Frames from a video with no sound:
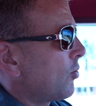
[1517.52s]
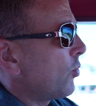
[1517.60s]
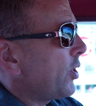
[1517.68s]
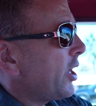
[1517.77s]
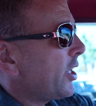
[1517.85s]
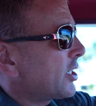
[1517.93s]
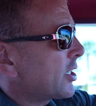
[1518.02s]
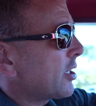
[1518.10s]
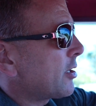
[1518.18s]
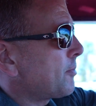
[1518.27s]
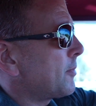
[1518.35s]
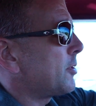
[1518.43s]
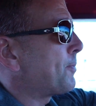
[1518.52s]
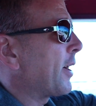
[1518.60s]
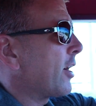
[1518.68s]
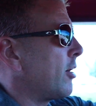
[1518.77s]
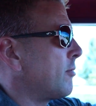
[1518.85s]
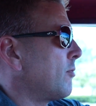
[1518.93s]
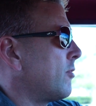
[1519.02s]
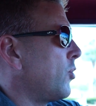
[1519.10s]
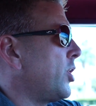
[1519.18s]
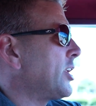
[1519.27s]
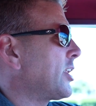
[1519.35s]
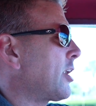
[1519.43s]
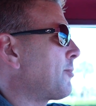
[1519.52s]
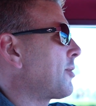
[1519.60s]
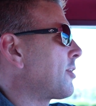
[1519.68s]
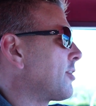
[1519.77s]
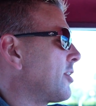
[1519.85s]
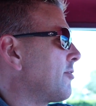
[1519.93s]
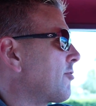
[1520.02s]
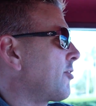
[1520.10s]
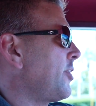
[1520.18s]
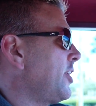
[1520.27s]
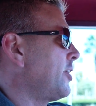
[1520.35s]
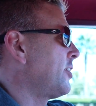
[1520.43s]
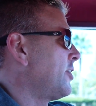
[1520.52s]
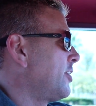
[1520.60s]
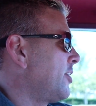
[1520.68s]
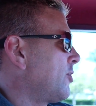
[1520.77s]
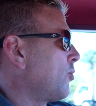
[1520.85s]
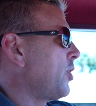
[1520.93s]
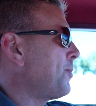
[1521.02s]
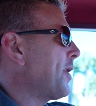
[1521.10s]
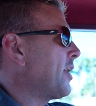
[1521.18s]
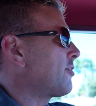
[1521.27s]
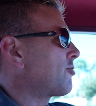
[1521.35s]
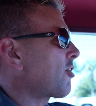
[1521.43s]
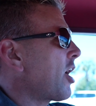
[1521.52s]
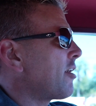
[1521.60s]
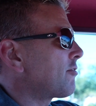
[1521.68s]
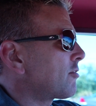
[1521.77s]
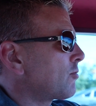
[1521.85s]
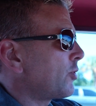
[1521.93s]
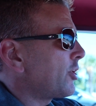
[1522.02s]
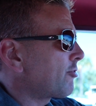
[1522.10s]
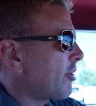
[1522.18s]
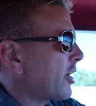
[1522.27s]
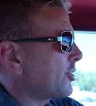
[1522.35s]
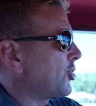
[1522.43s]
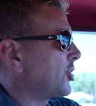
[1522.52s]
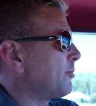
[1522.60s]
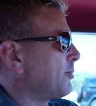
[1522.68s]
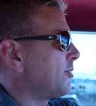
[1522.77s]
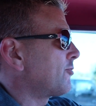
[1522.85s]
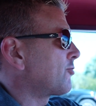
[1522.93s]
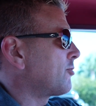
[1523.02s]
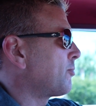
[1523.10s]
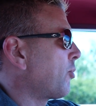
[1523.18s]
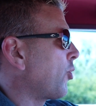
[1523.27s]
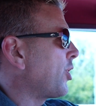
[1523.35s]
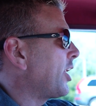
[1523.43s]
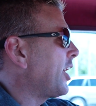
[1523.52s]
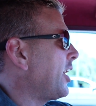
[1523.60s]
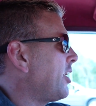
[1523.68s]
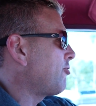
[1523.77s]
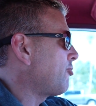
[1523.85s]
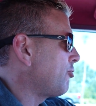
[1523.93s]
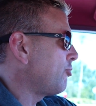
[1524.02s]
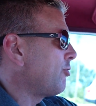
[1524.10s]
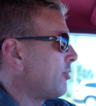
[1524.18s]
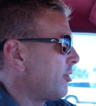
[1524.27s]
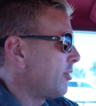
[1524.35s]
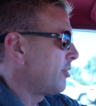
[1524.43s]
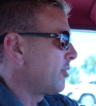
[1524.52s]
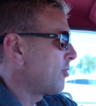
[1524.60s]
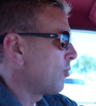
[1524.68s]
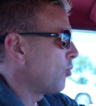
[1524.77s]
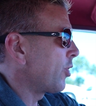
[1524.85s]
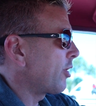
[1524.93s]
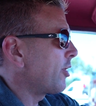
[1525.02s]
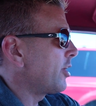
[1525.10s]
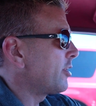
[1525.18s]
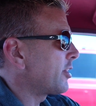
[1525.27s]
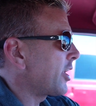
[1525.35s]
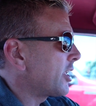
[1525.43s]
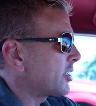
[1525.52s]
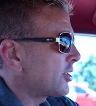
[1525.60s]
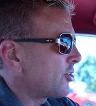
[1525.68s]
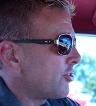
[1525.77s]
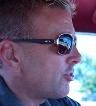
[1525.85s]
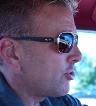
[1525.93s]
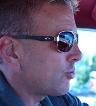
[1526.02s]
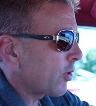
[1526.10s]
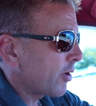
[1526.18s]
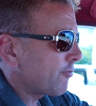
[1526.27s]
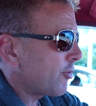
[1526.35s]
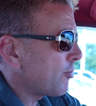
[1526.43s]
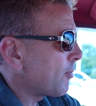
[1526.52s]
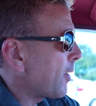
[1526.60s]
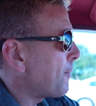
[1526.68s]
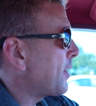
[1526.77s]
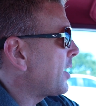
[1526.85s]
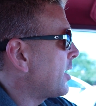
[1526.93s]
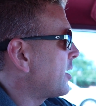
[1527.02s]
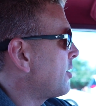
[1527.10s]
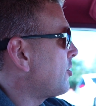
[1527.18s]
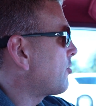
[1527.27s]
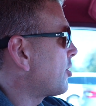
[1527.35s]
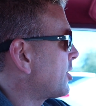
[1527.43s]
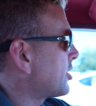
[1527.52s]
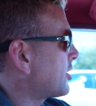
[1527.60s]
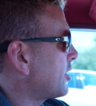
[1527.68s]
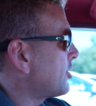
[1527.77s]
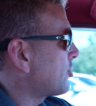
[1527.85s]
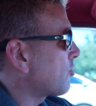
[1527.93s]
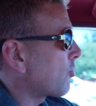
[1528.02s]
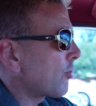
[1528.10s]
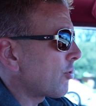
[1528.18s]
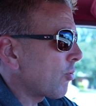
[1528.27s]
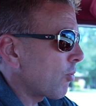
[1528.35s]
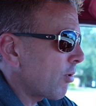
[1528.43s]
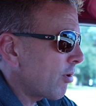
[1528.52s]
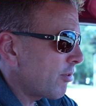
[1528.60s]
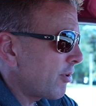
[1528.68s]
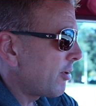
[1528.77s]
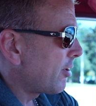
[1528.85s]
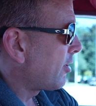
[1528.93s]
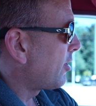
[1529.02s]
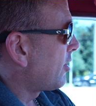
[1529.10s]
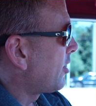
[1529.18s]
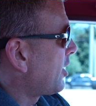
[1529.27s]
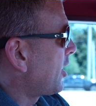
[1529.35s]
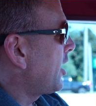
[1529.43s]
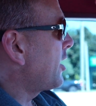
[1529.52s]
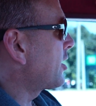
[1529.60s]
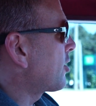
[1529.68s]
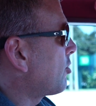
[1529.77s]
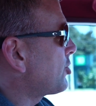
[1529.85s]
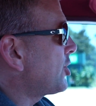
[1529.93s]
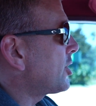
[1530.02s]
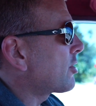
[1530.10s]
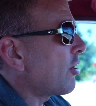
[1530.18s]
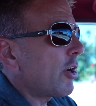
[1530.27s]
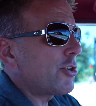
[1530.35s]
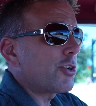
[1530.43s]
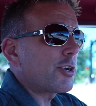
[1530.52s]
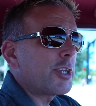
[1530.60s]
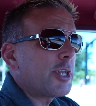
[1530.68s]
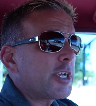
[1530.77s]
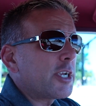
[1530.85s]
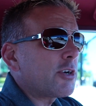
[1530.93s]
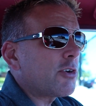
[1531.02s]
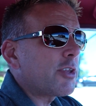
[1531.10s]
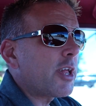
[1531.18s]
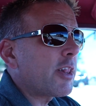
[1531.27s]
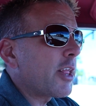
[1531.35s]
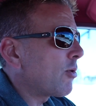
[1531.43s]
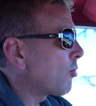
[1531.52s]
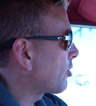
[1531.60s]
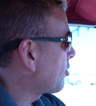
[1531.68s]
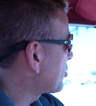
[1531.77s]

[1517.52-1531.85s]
we set up the pickup, we set up the delivery, we pay the driver, we track the shipment from point A to where it lands to you, wherever you might be in the United States or in the world. And the negotiated cost, you're going to take care of all that legwork